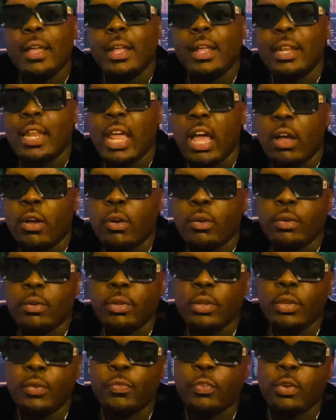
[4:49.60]
Now,
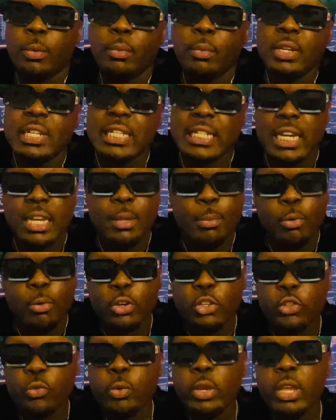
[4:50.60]
you feel me? City
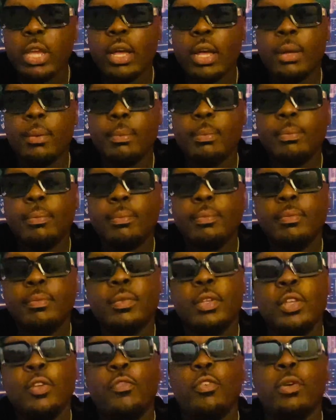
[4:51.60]
boys, we up.
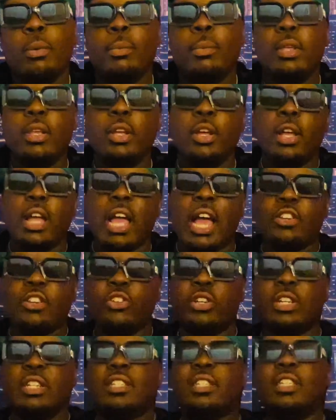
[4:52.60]
You feel me? As
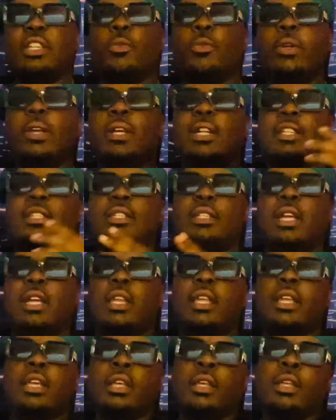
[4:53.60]
you can see, we in the
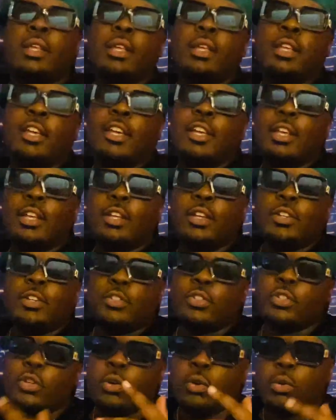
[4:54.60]
city.
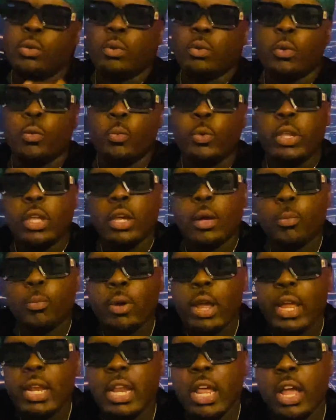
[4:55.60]
So we up
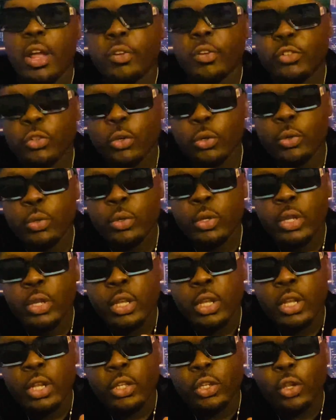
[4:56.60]
right now. So
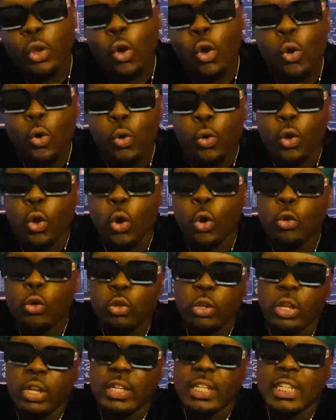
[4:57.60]
The whole
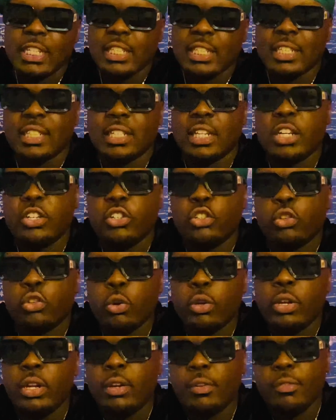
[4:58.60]
goal of this is to
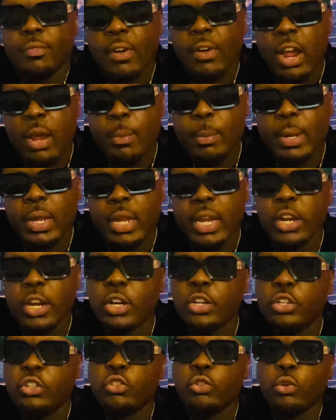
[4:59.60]
control the environment and
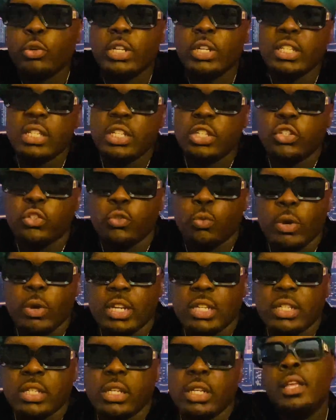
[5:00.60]
control the
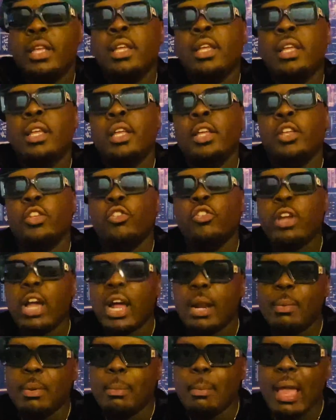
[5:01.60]
situation. You got
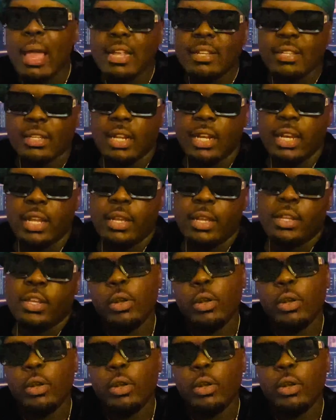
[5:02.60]
to be masculine.